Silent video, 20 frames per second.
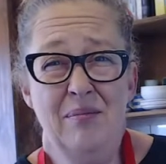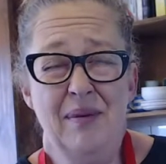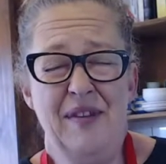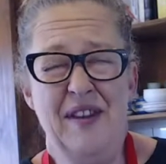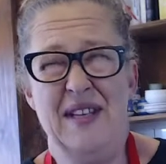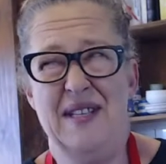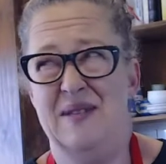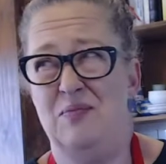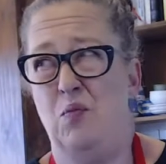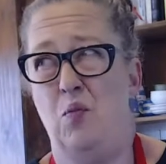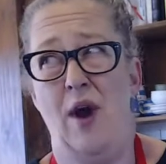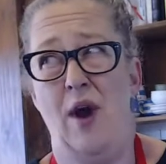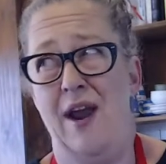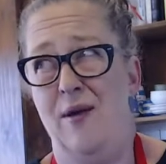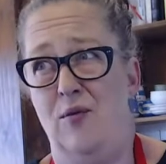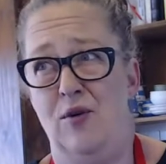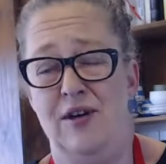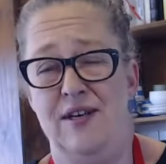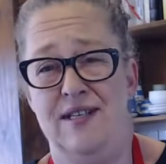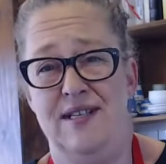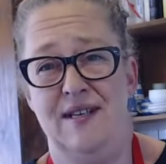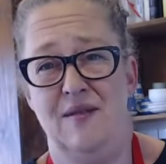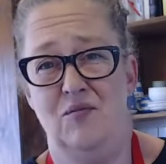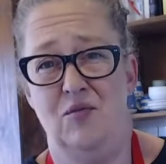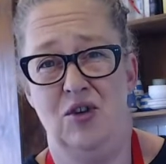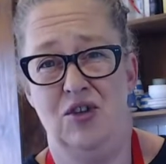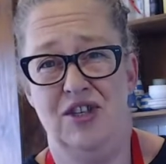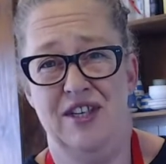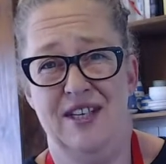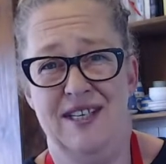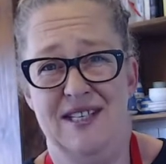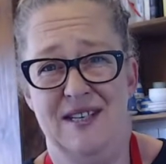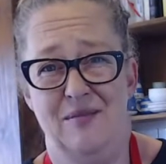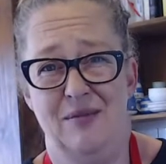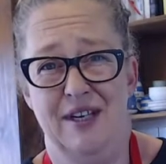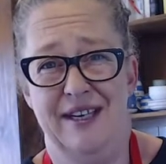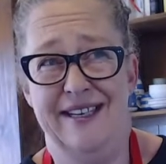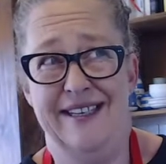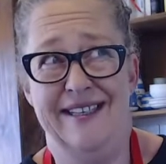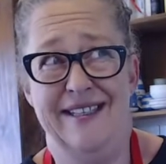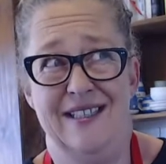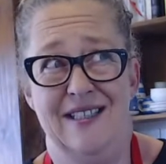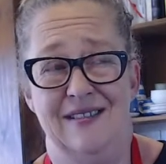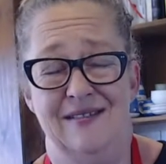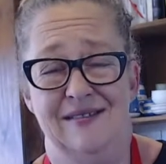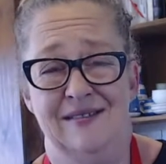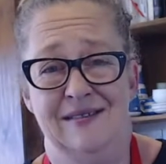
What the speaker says: but this is way worse than watching someone eat.